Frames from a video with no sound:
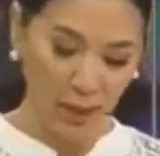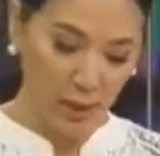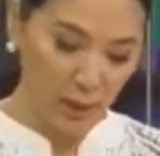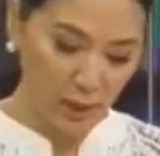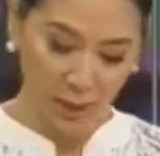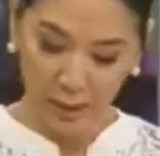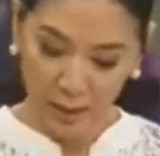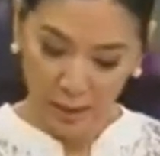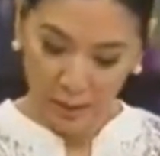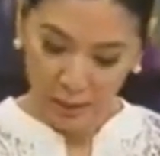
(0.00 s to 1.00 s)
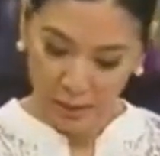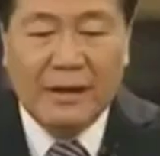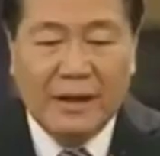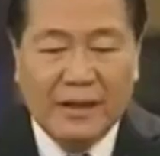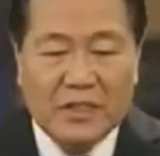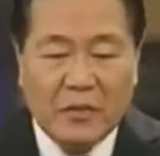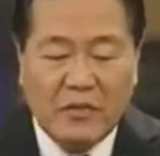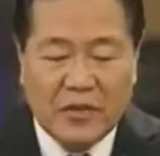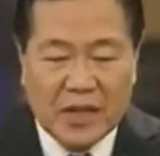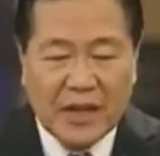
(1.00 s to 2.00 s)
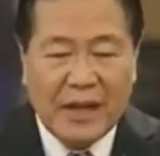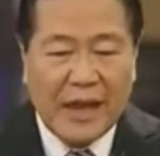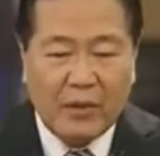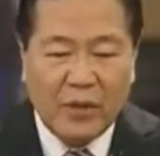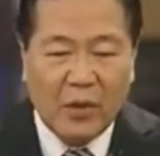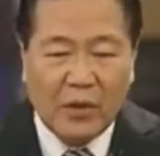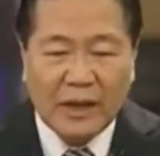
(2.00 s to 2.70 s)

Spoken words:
But of course, that's a physical act. We don't